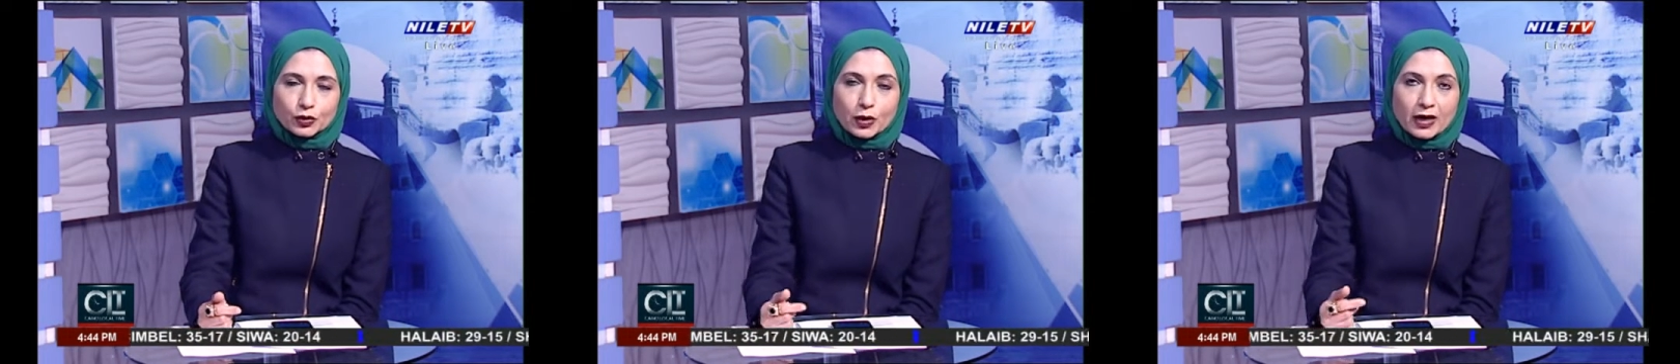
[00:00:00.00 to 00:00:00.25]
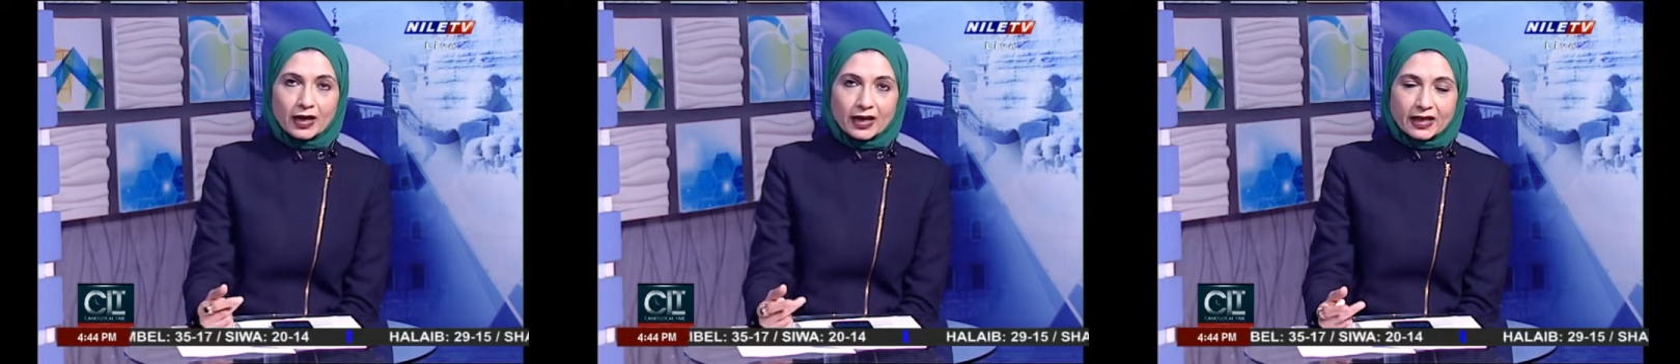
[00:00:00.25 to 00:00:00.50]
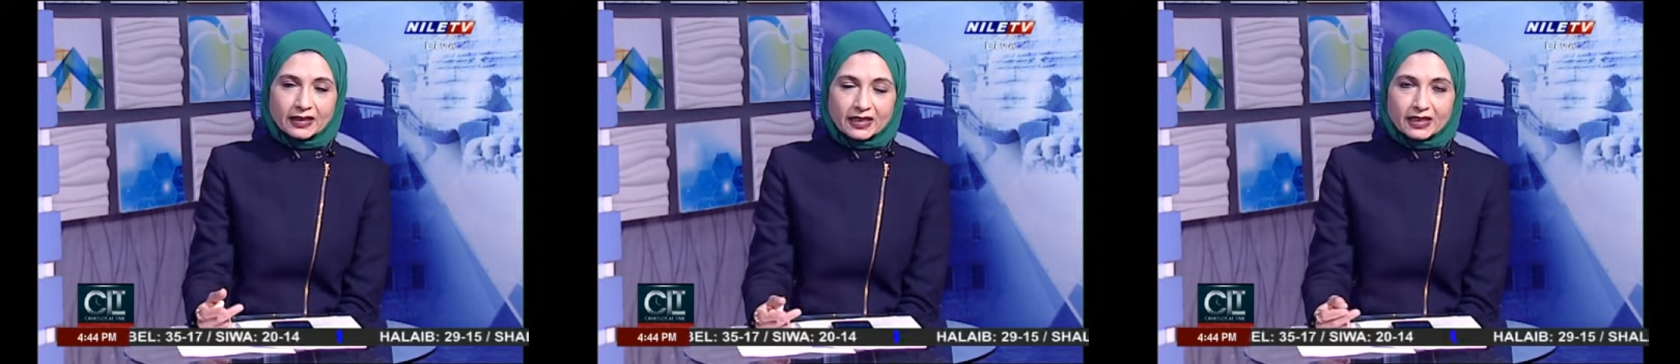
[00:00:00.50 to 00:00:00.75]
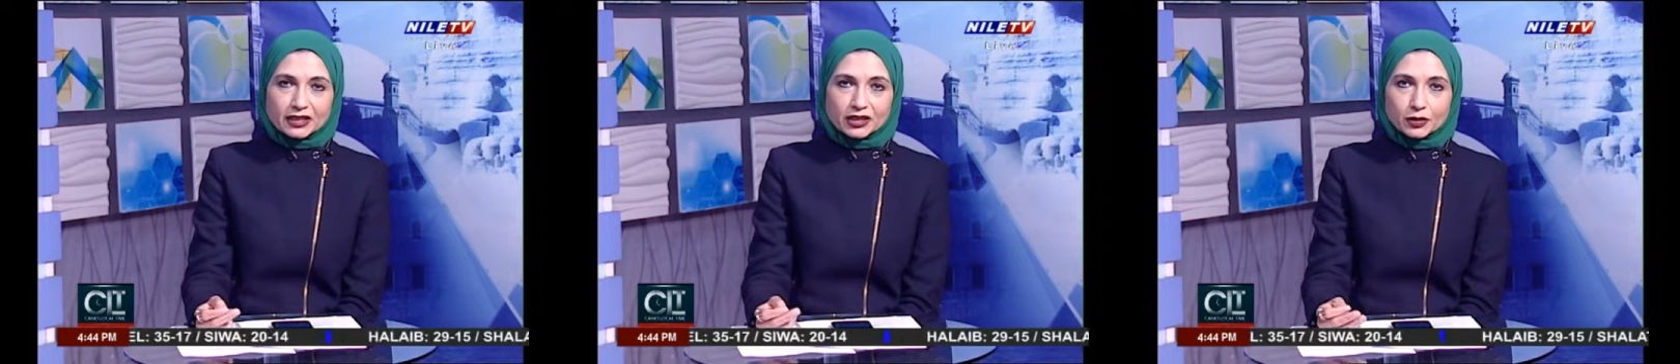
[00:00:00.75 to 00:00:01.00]
to
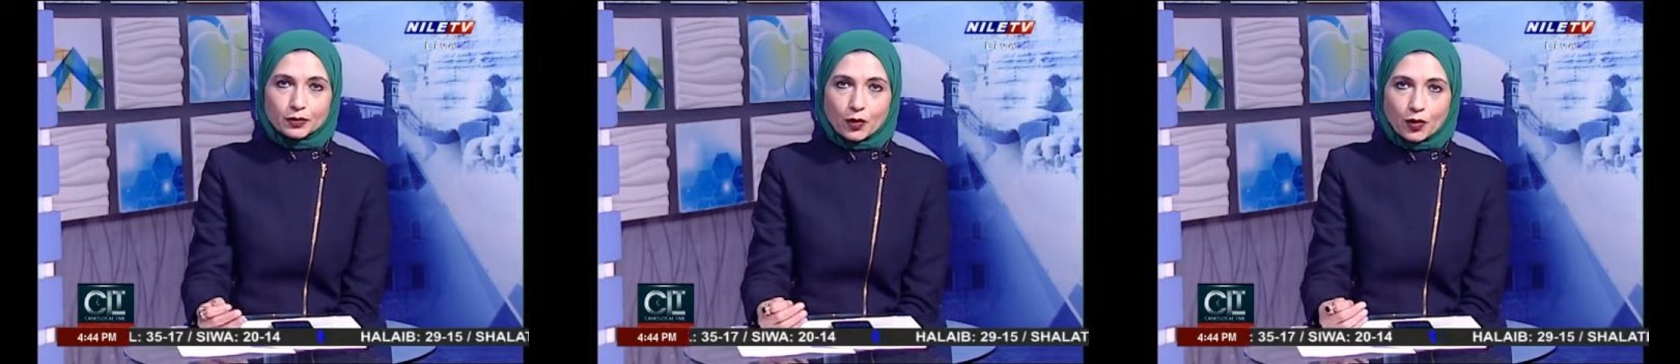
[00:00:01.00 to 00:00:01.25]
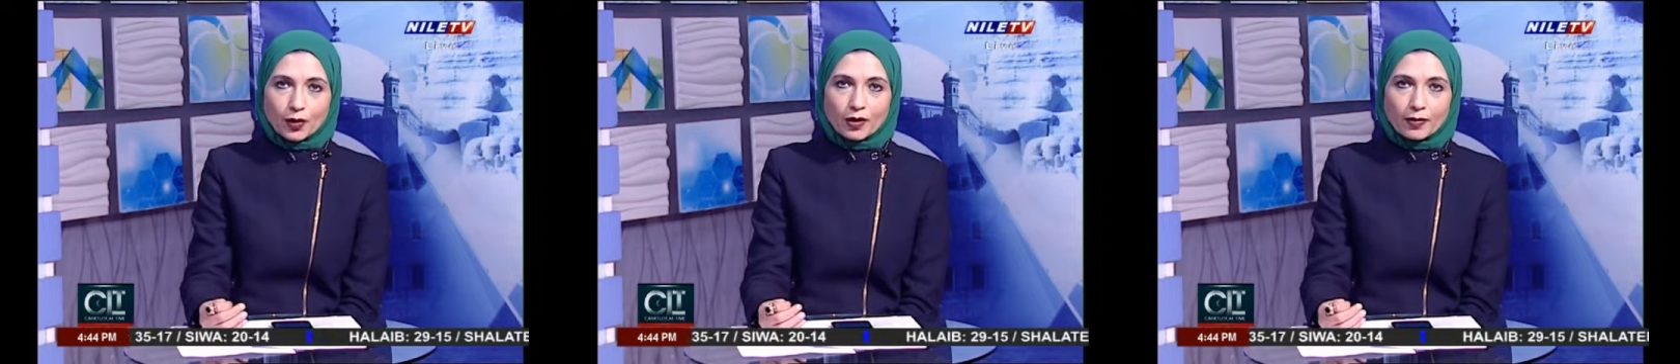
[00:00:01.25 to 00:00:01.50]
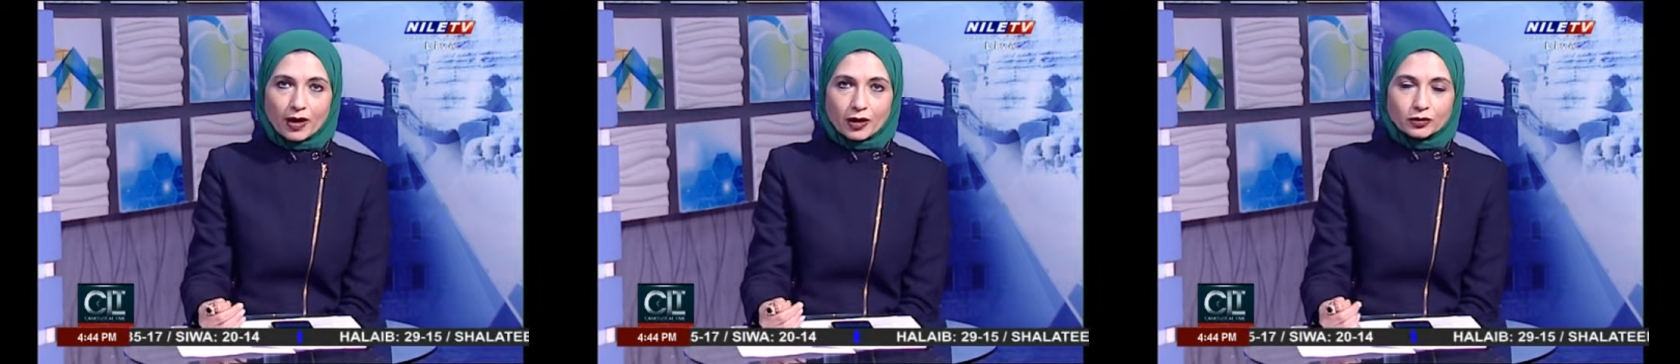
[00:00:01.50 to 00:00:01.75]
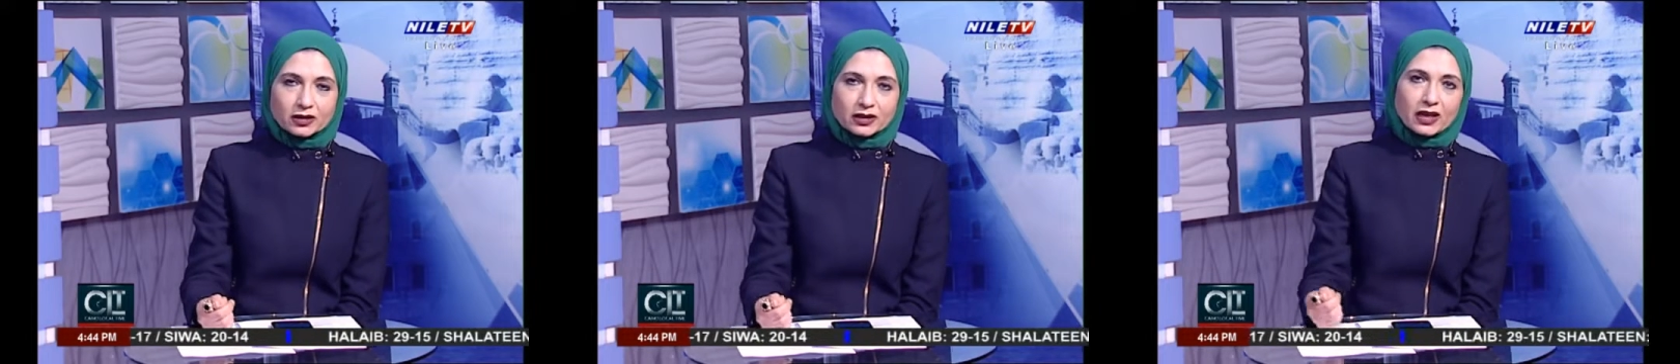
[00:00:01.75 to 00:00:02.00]
tell us more
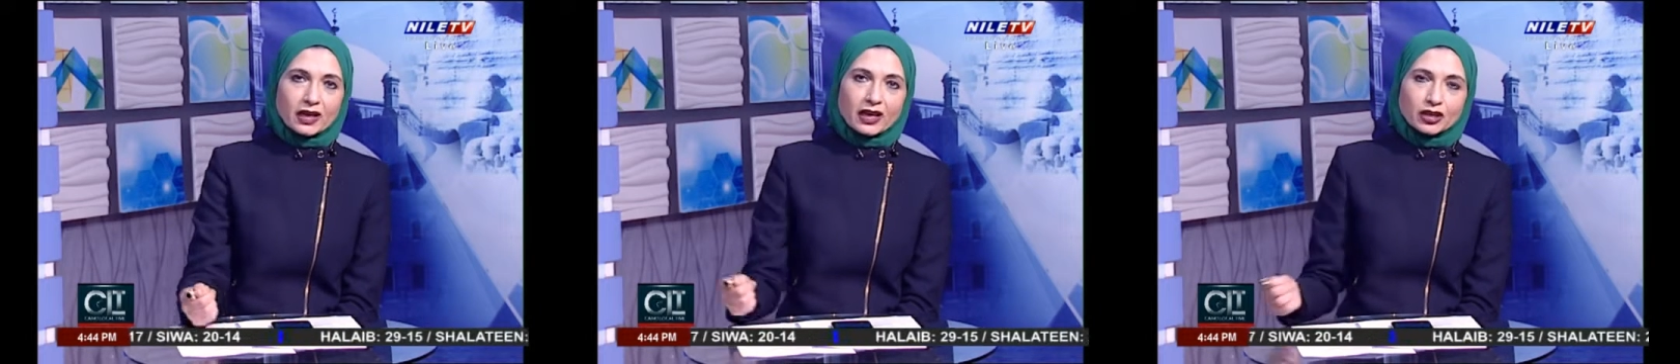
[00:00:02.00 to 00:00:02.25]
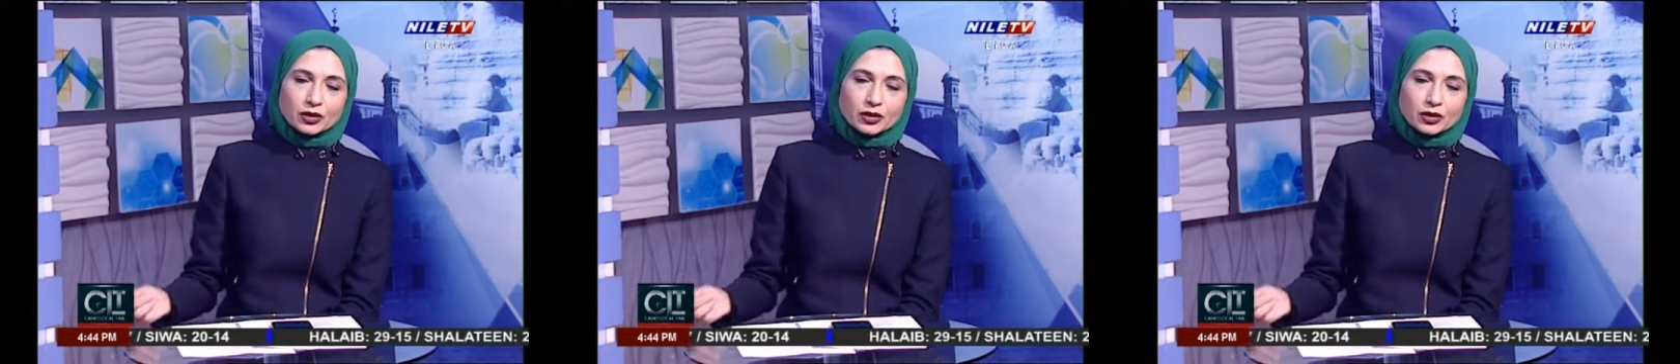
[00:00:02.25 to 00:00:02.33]
about uh,